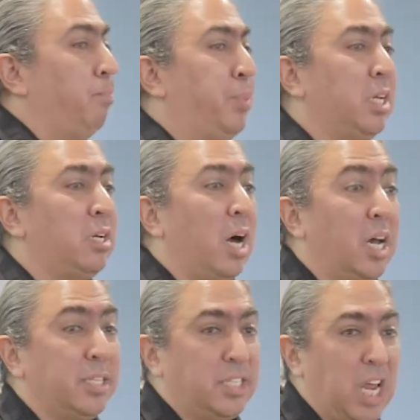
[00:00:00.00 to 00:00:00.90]
bill
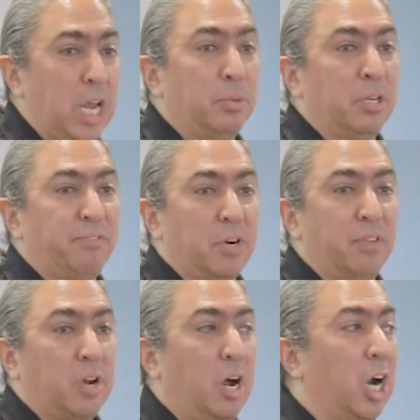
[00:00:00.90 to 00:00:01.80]
on the table in front
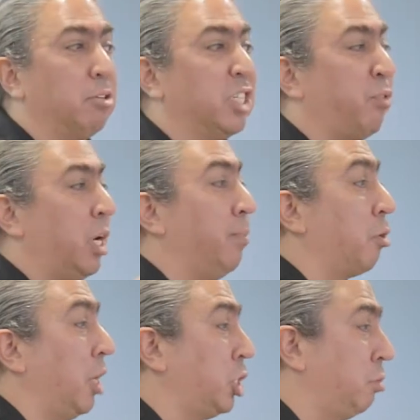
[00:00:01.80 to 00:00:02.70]
of Congress for
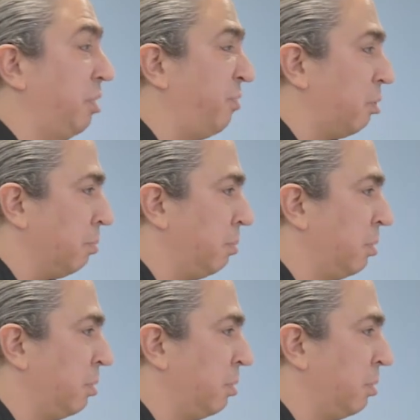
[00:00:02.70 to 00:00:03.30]
immigration reform,